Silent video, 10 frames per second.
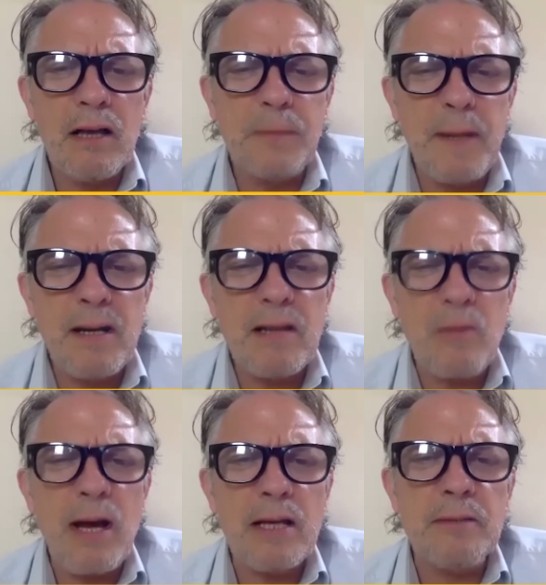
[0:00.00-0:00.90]
Spirited
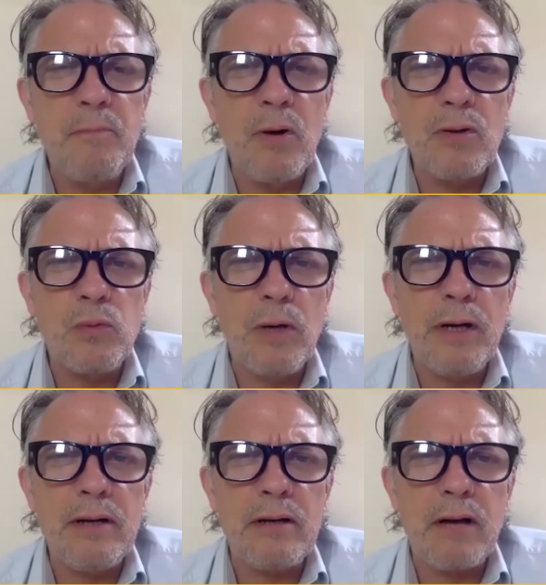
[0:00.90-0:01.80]
Away is much
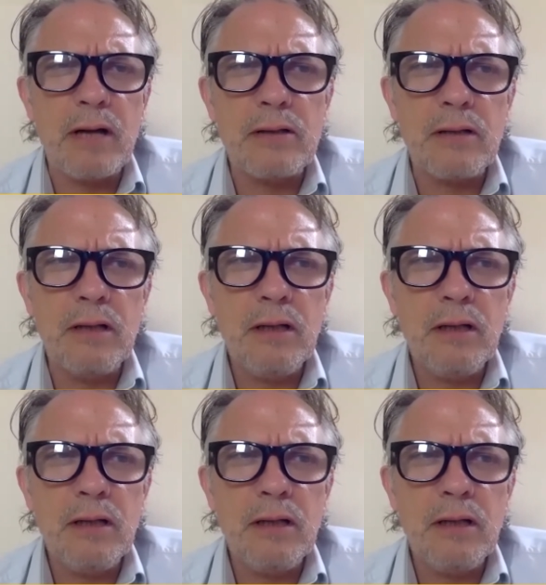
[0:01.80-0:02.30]
weirder, actually.